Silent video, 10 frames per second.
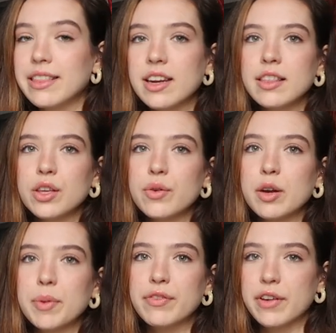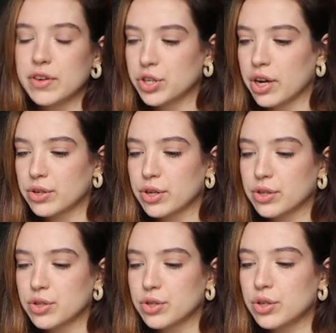And then I think you get about 500
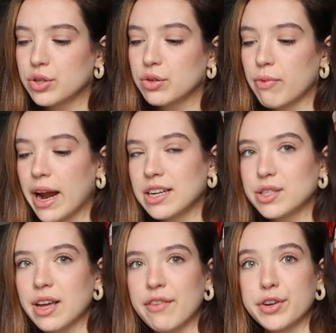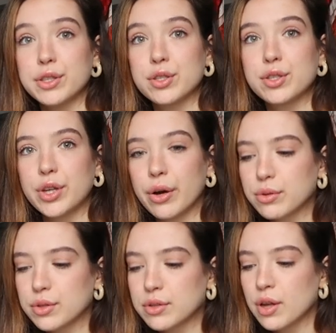characters to write evidence
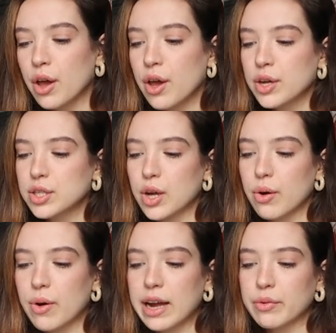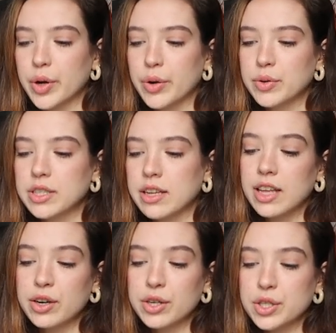notes. So I wrote, the
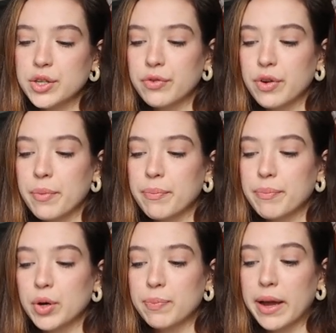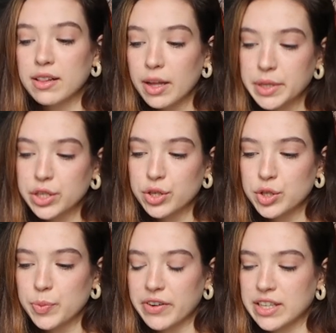letters from both my club teacher,
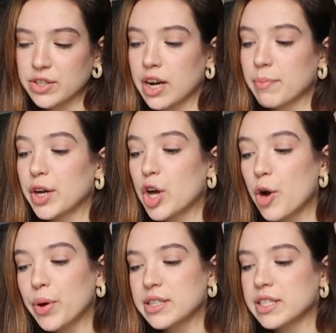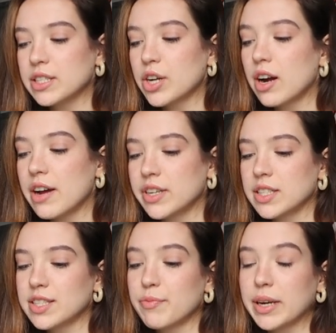supervisor, and my co-president are
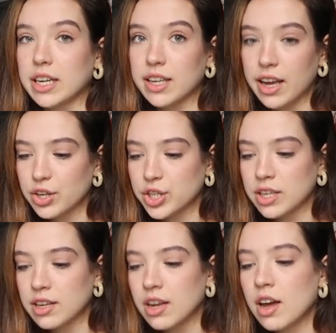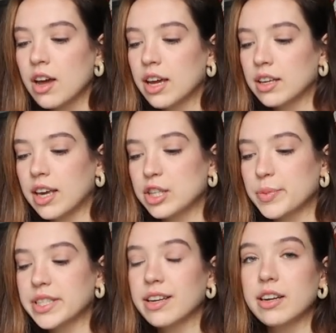evidence of my dedication,
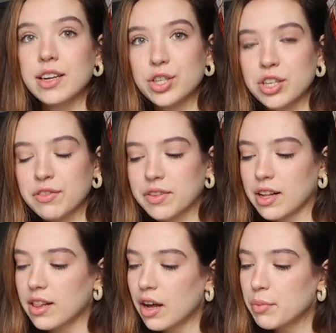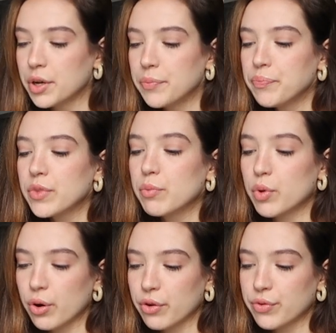engagement, and initiative in the club.
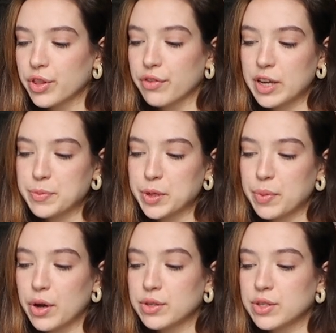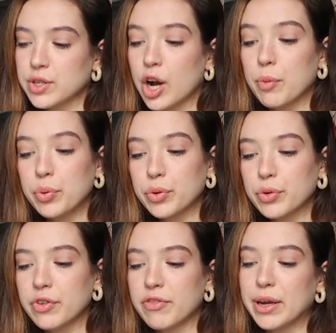Moreover, the Facebook posts are
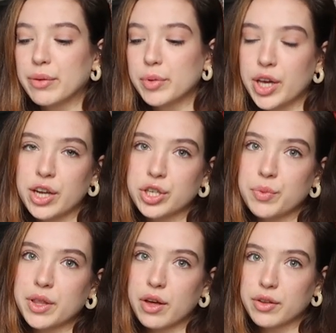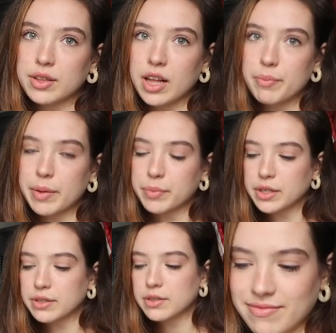proof of my communication with other club
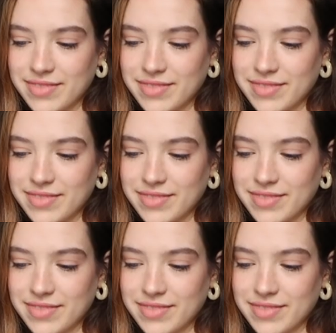members.